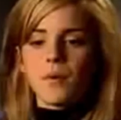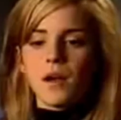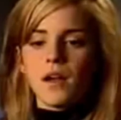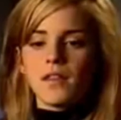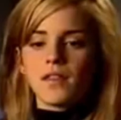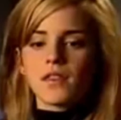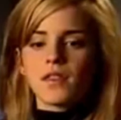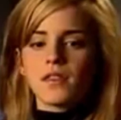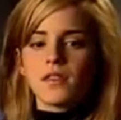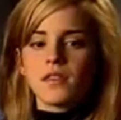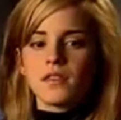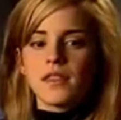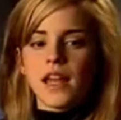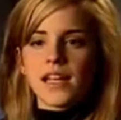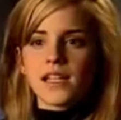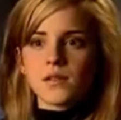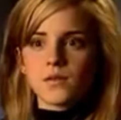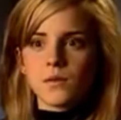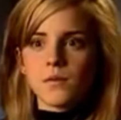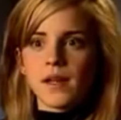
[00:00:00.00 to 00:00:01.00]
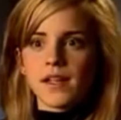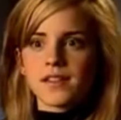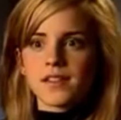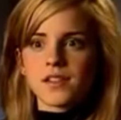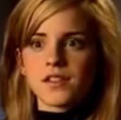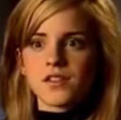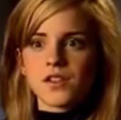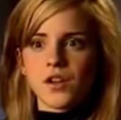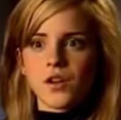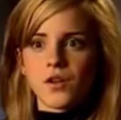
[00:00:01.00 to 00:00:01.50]
But that's what makes
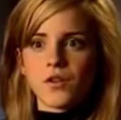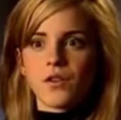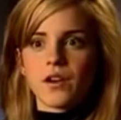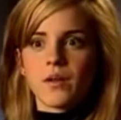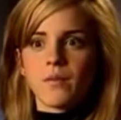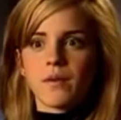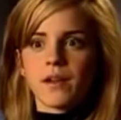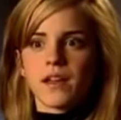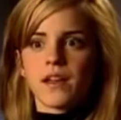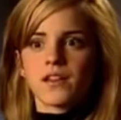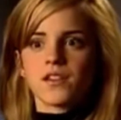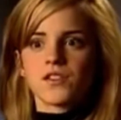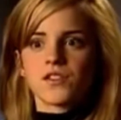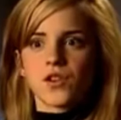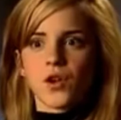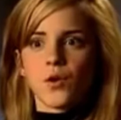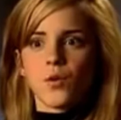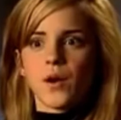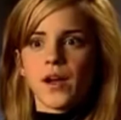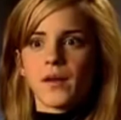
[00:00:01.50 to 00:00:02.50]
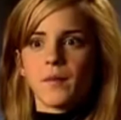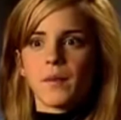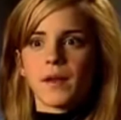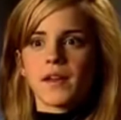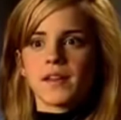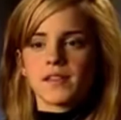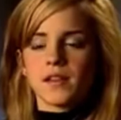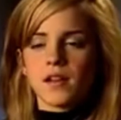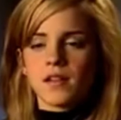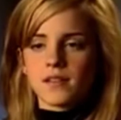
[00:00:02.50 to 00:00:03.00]
her so creepy and so weird,
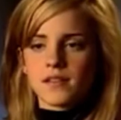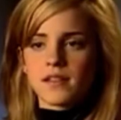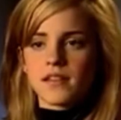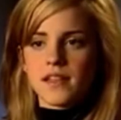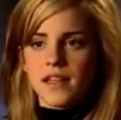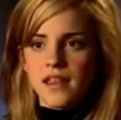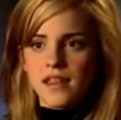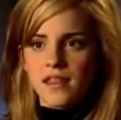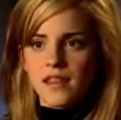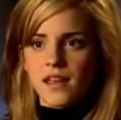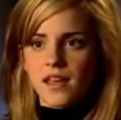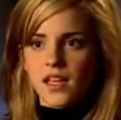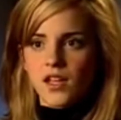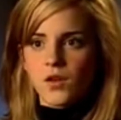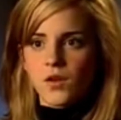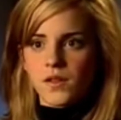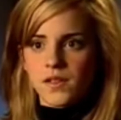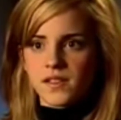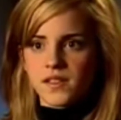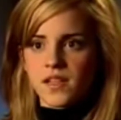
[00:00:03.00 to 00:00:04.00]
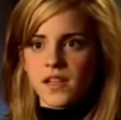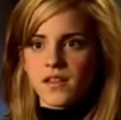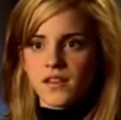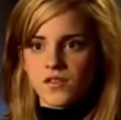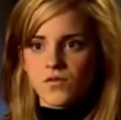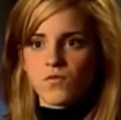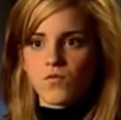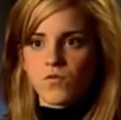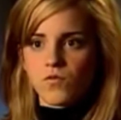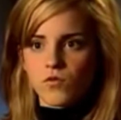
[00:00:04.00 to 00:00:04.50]
because underneath it you can see
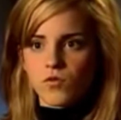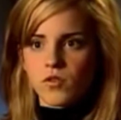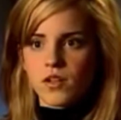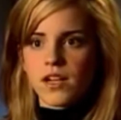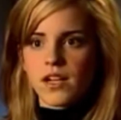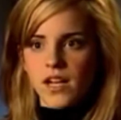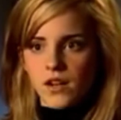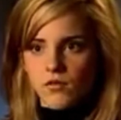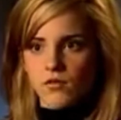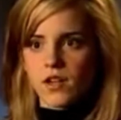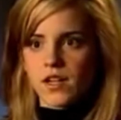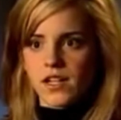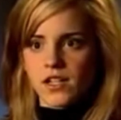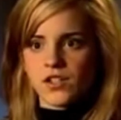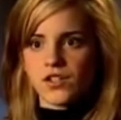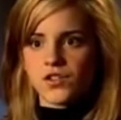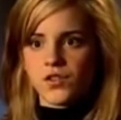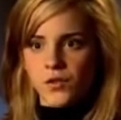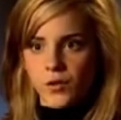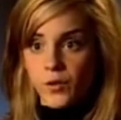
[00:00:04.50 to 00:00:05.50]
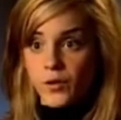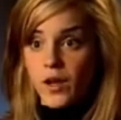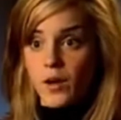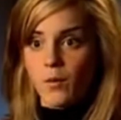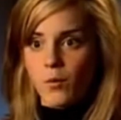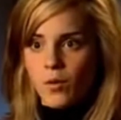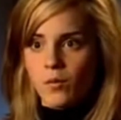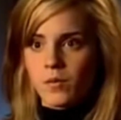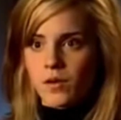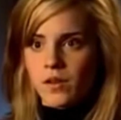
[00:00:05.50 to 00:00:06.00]
this really, really screwed
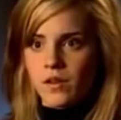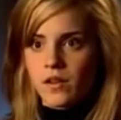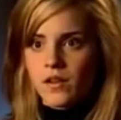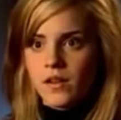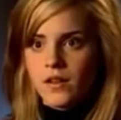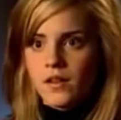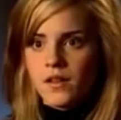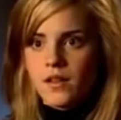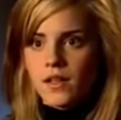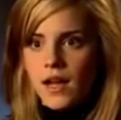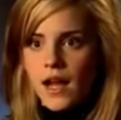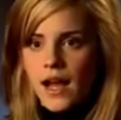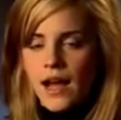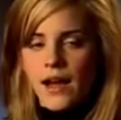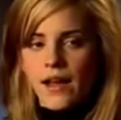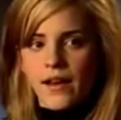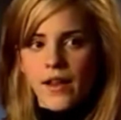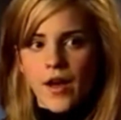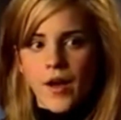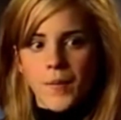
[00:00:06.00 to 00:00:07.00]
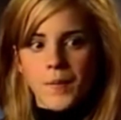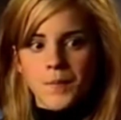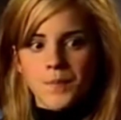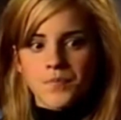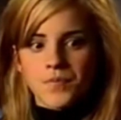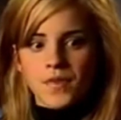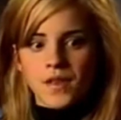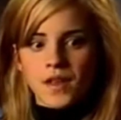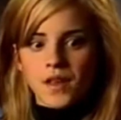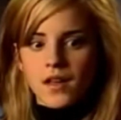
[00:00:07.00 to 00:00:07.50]
up woman.
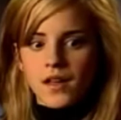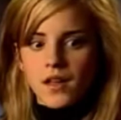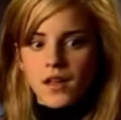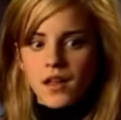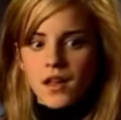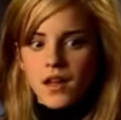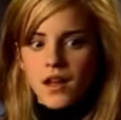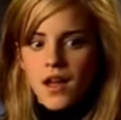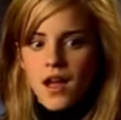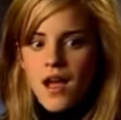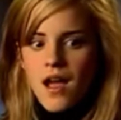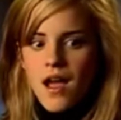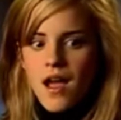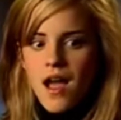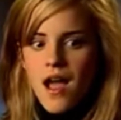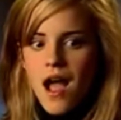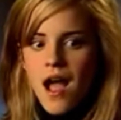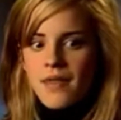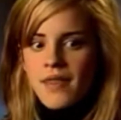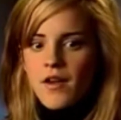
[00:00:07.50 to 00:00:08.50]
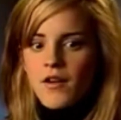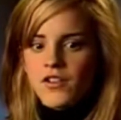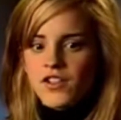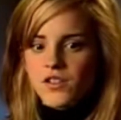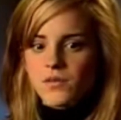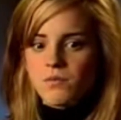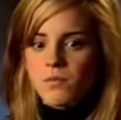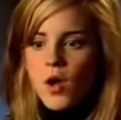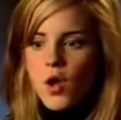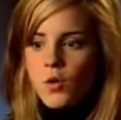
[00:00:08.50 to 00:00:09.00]
And there are
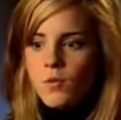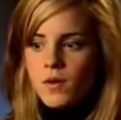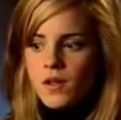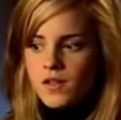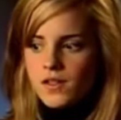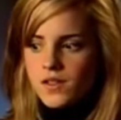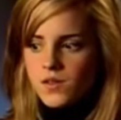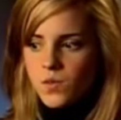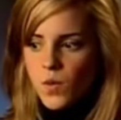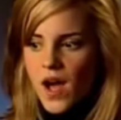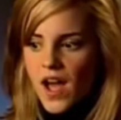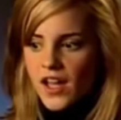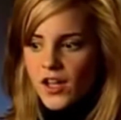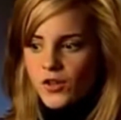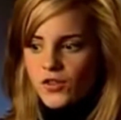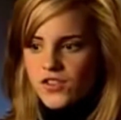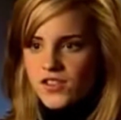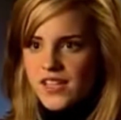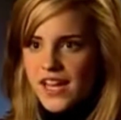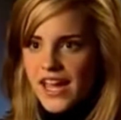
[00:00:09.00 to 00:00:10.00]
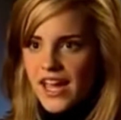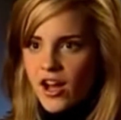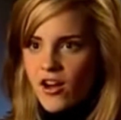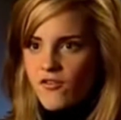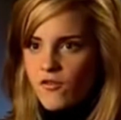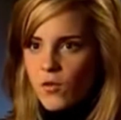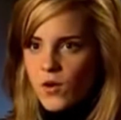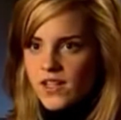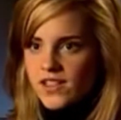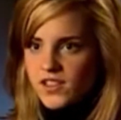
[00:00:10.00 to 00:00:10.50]
just moments where you'll just hear
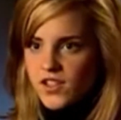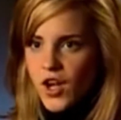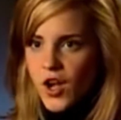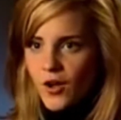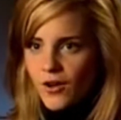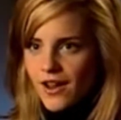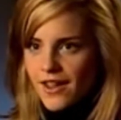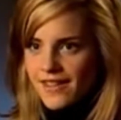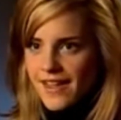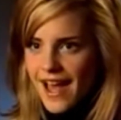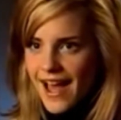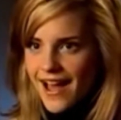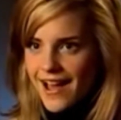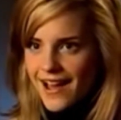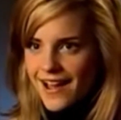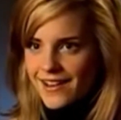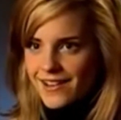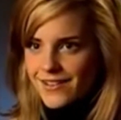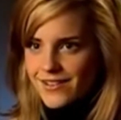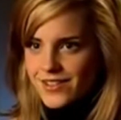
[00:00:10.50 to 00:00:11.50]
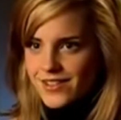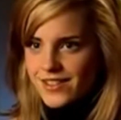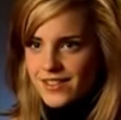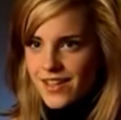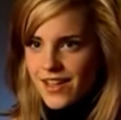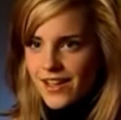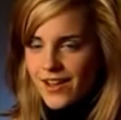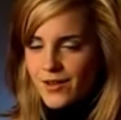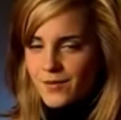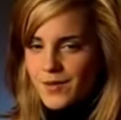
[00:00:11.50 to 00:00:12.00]
her voice go like that, and you're
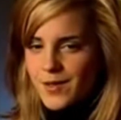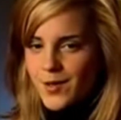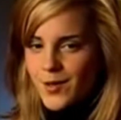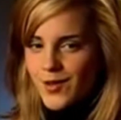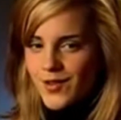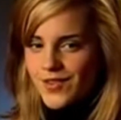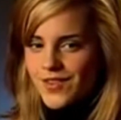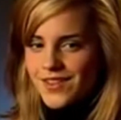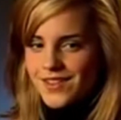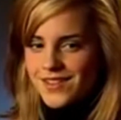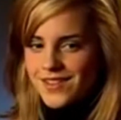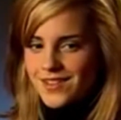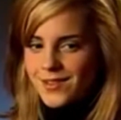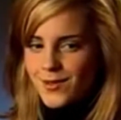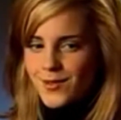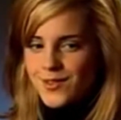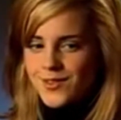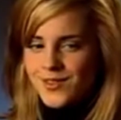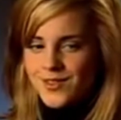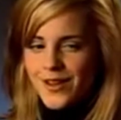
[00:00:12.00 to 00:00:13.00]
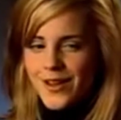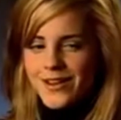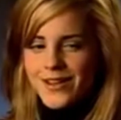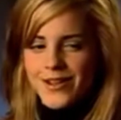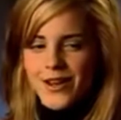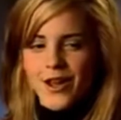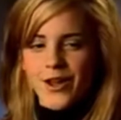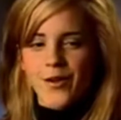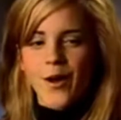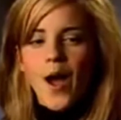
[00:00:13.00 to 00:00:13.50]
just like, oh my god, this is, I
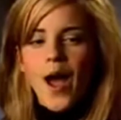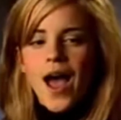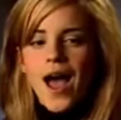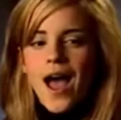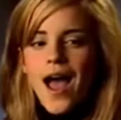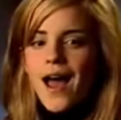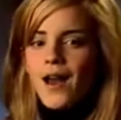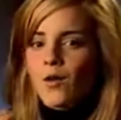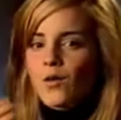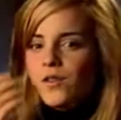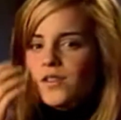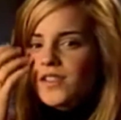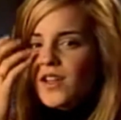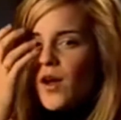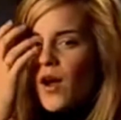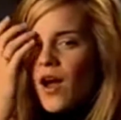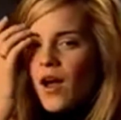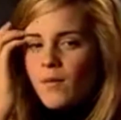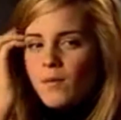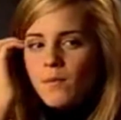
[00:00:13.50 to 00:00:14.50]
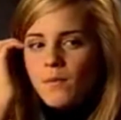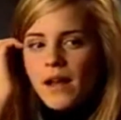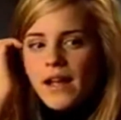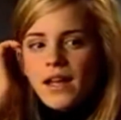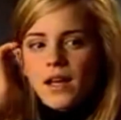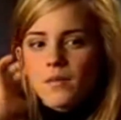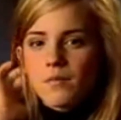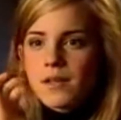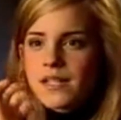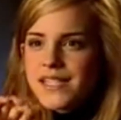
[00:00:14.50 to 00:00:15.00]
don't know. And also her
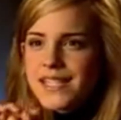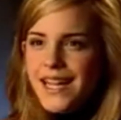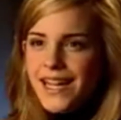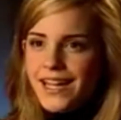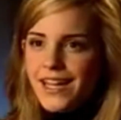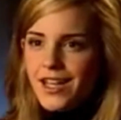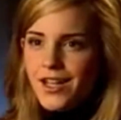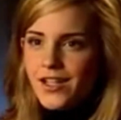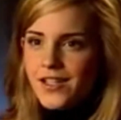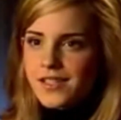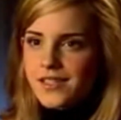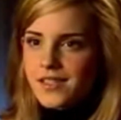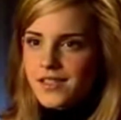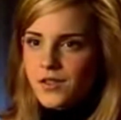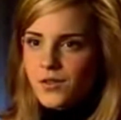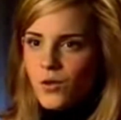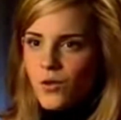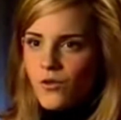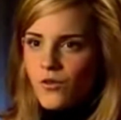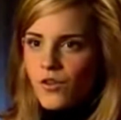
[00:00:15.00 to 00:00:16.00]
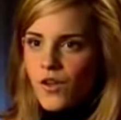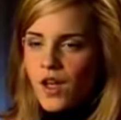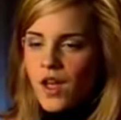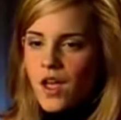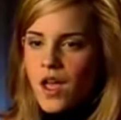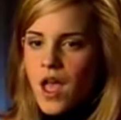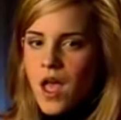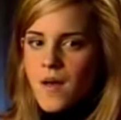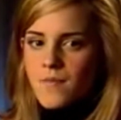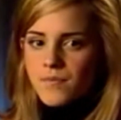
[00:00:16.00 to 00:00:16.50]
like meticulous sort of,
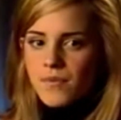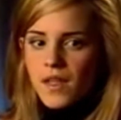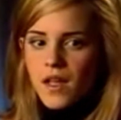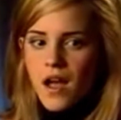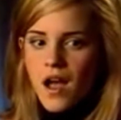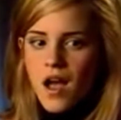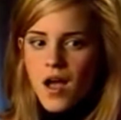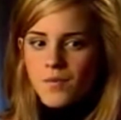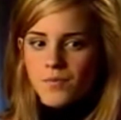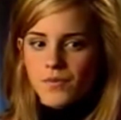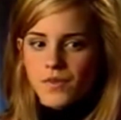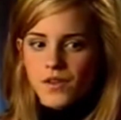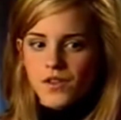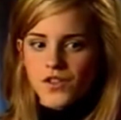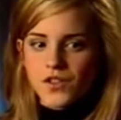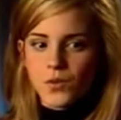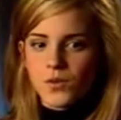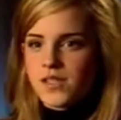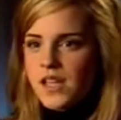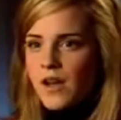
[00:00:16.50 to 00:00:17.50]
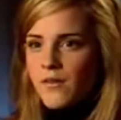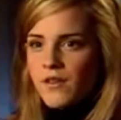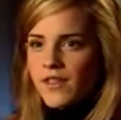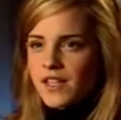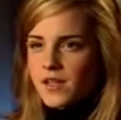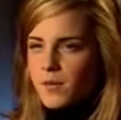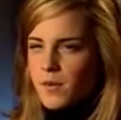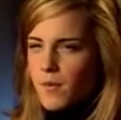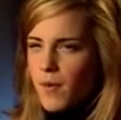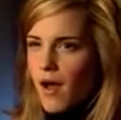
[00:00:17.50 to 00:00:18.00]
she wants
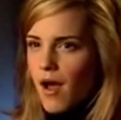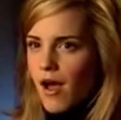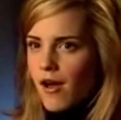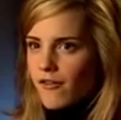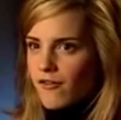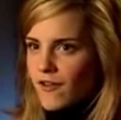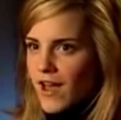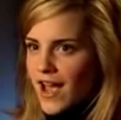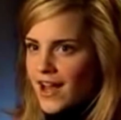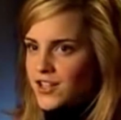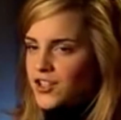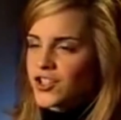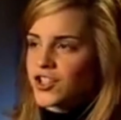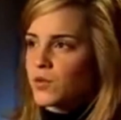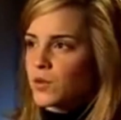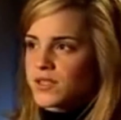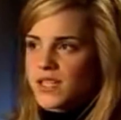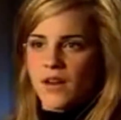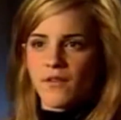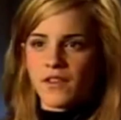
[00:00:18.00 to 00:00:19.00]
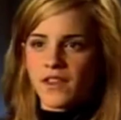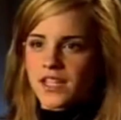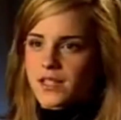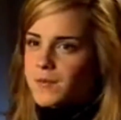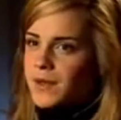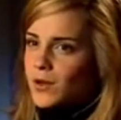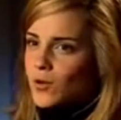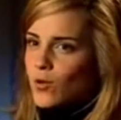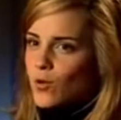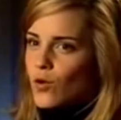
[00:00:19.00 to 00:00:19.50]
everything to be perfect, and she wants everything
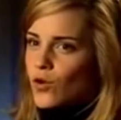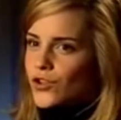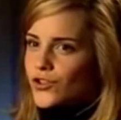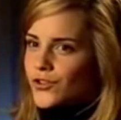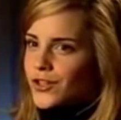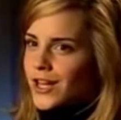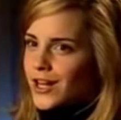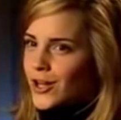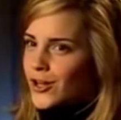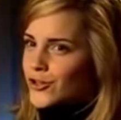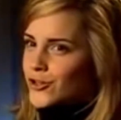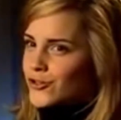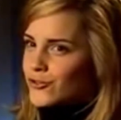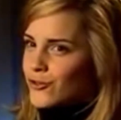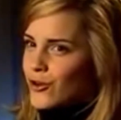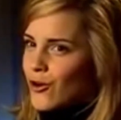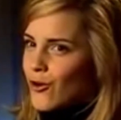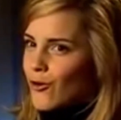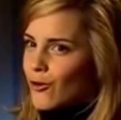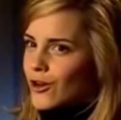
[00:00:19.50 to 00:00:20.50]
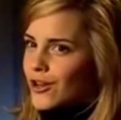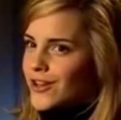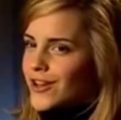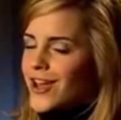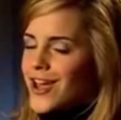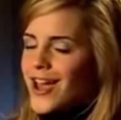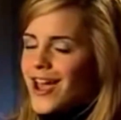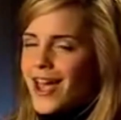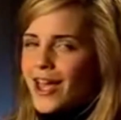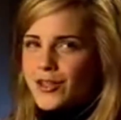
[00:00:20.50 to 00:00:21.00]
to be in order and in control, and
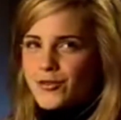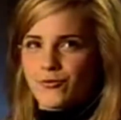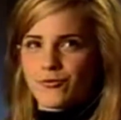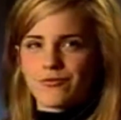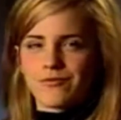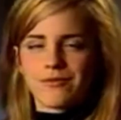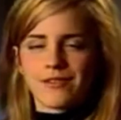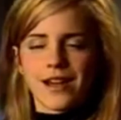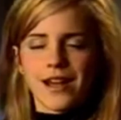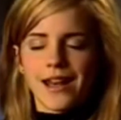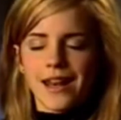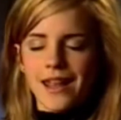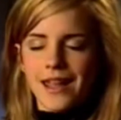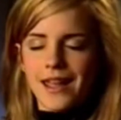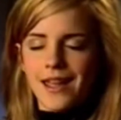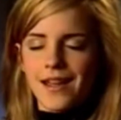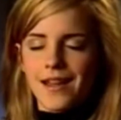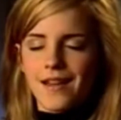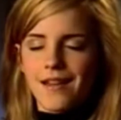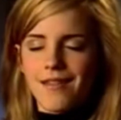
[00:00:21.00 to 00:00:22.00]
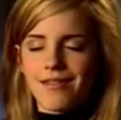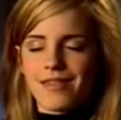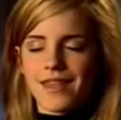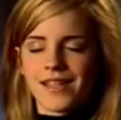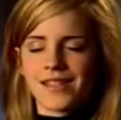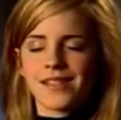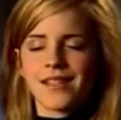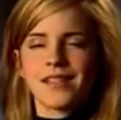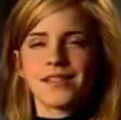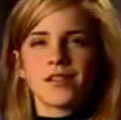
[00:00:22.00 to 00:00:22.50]
it's really,
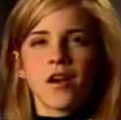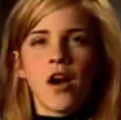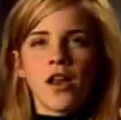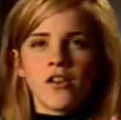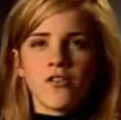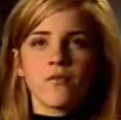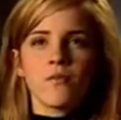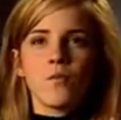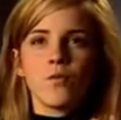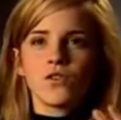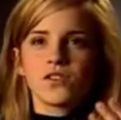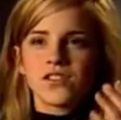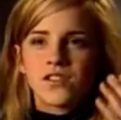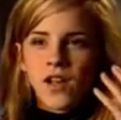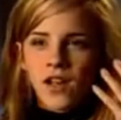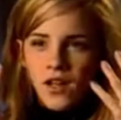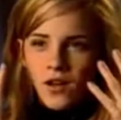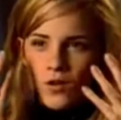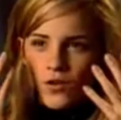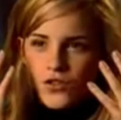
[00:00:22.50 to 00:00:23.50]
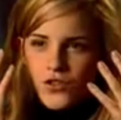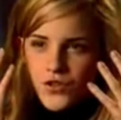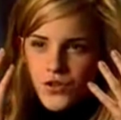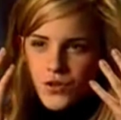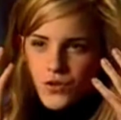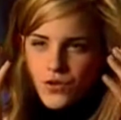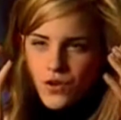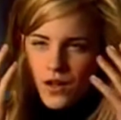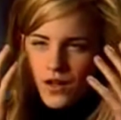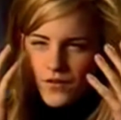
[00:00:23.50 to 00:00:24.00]
it's kind of more
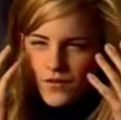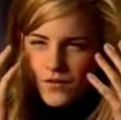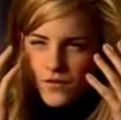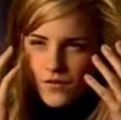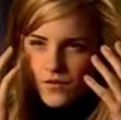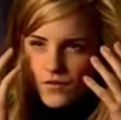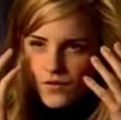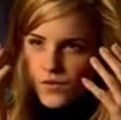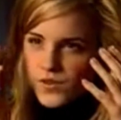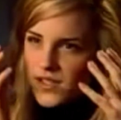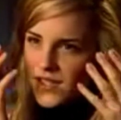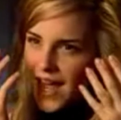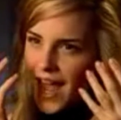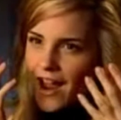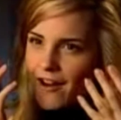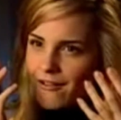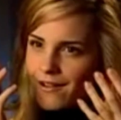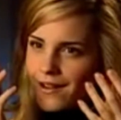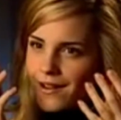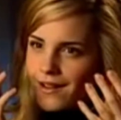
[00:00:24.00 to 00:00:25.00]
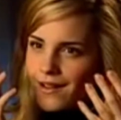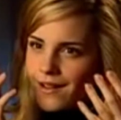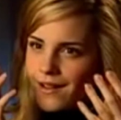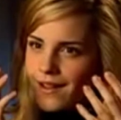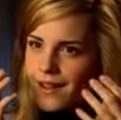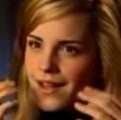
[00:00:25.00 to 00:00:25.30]
psychological, kind of scary.